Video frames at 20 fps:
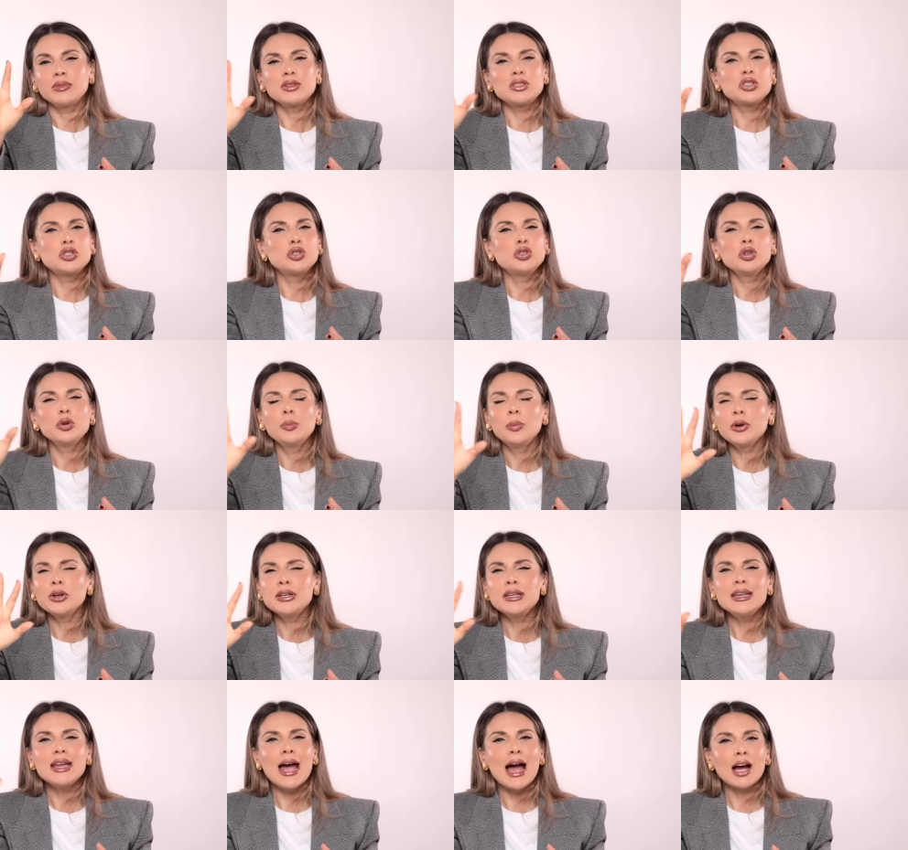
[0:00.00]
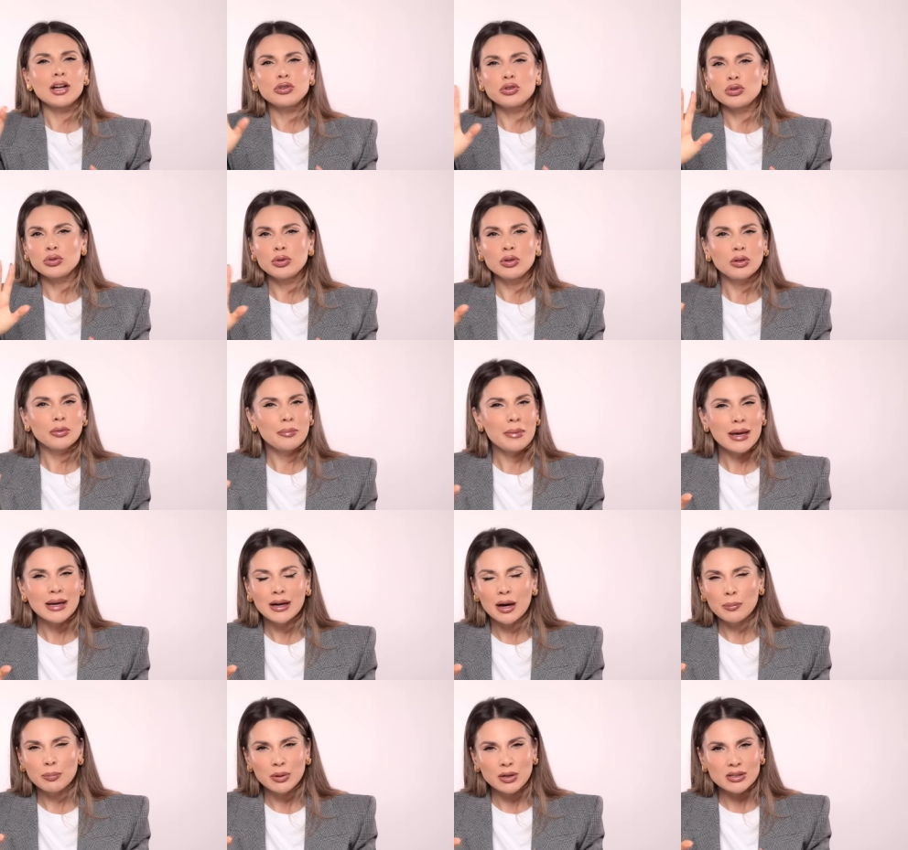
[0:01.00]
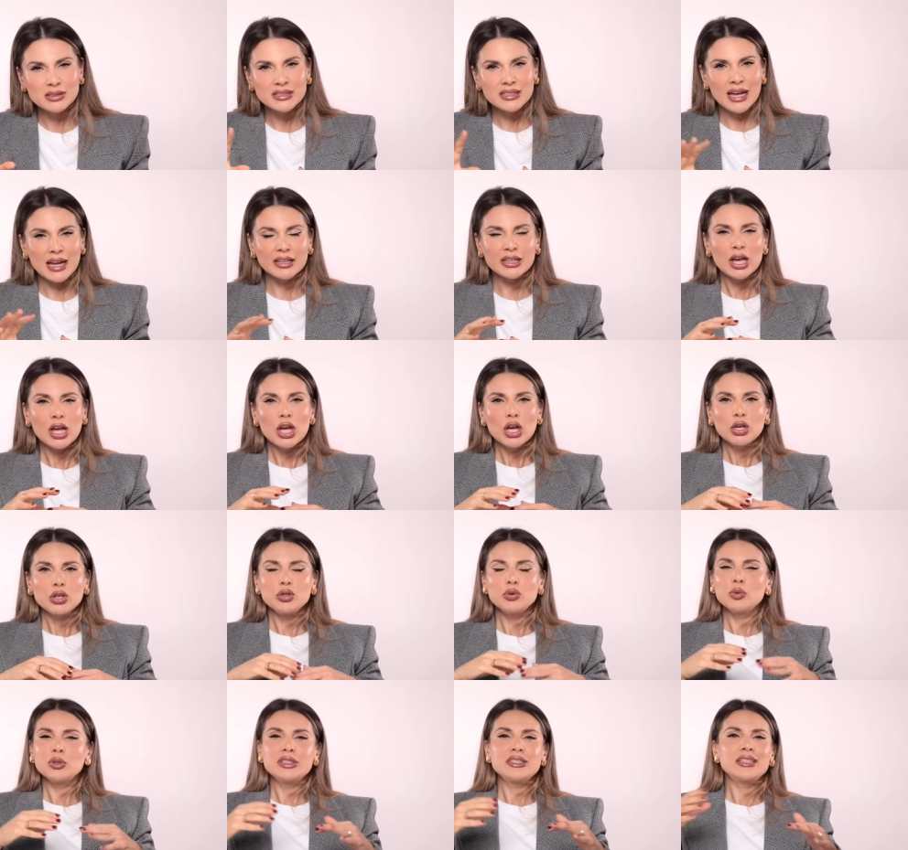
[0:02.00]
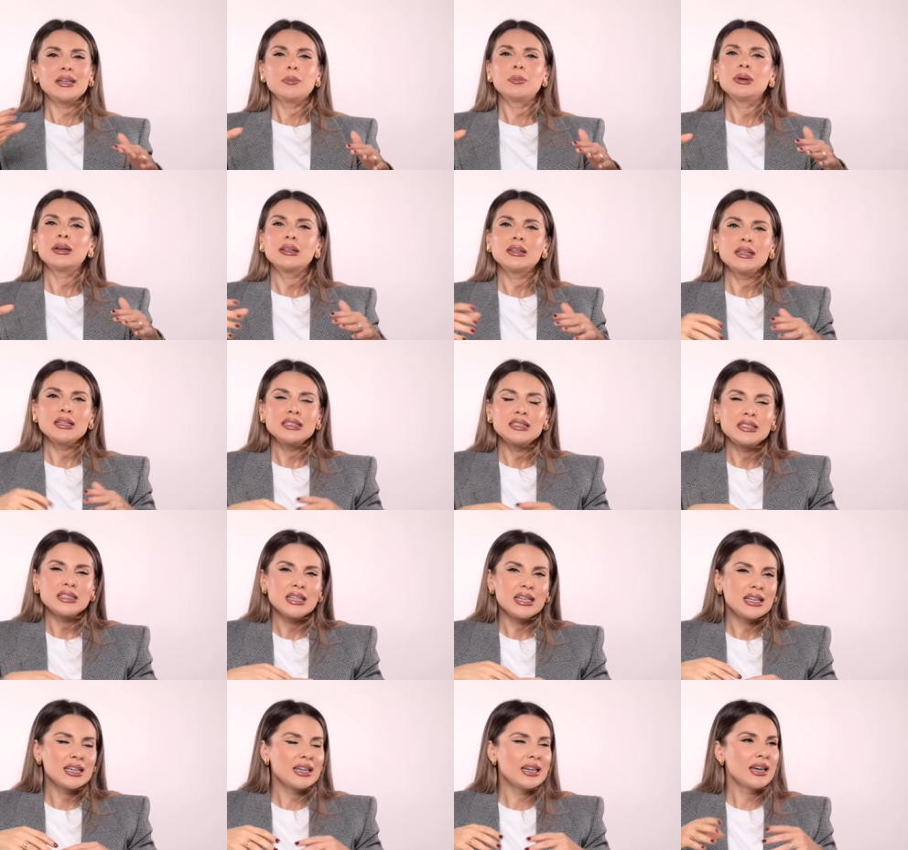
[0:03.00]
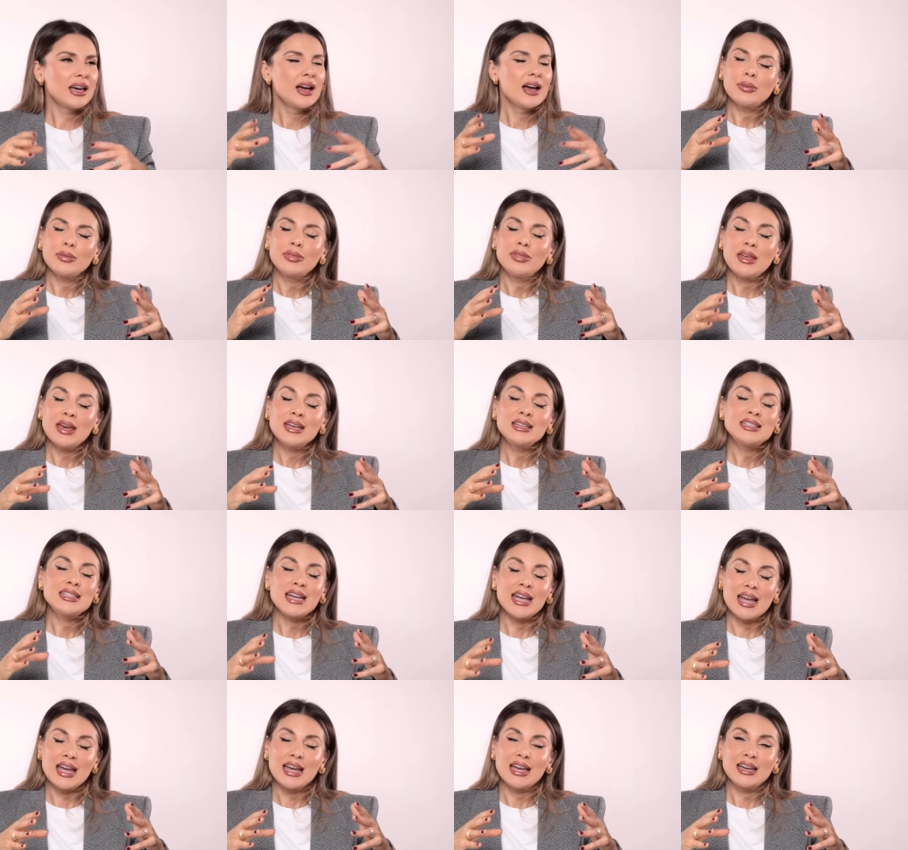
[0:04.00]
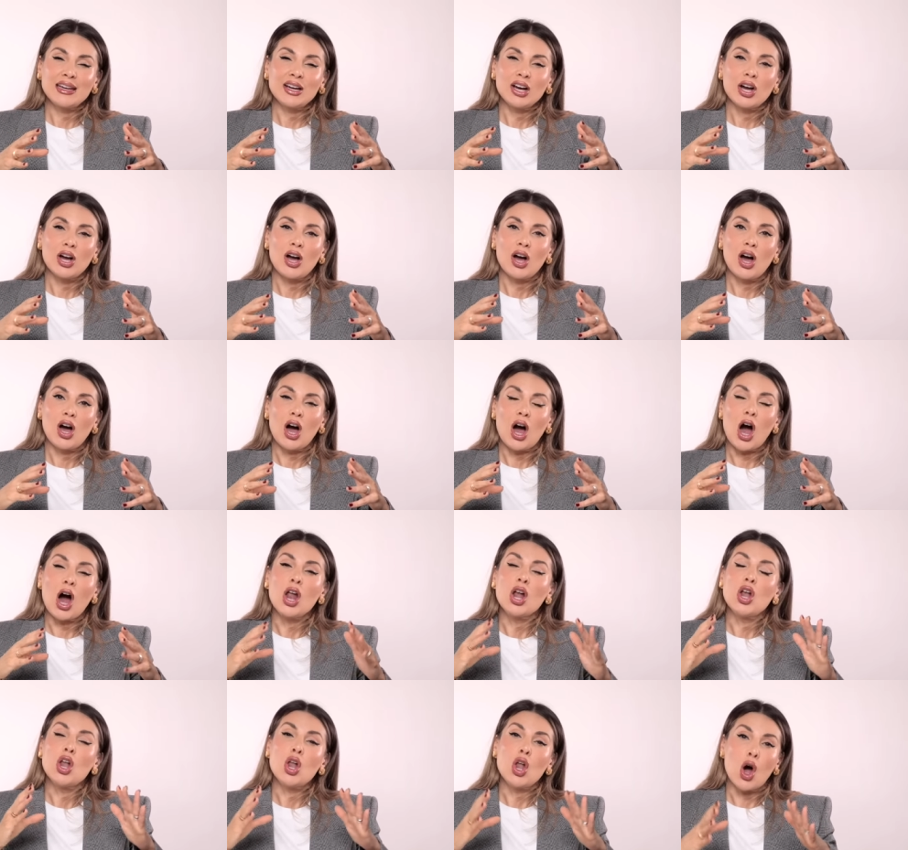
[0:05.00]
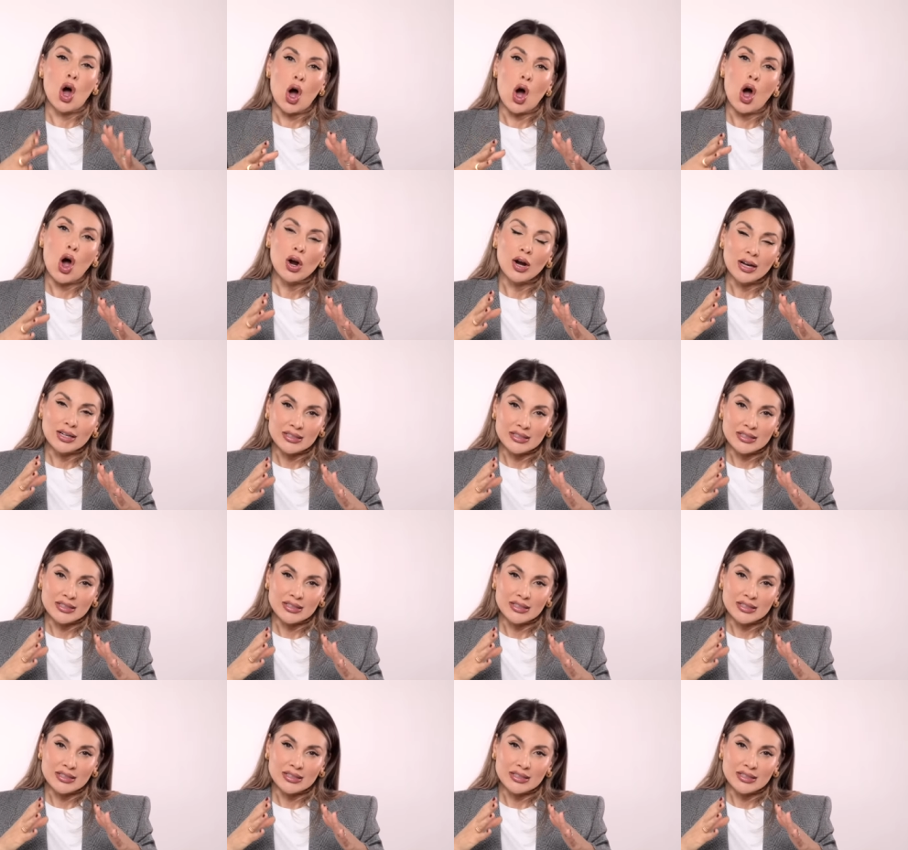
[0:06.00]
The supernatural makeup looks that you would typically see, they take a long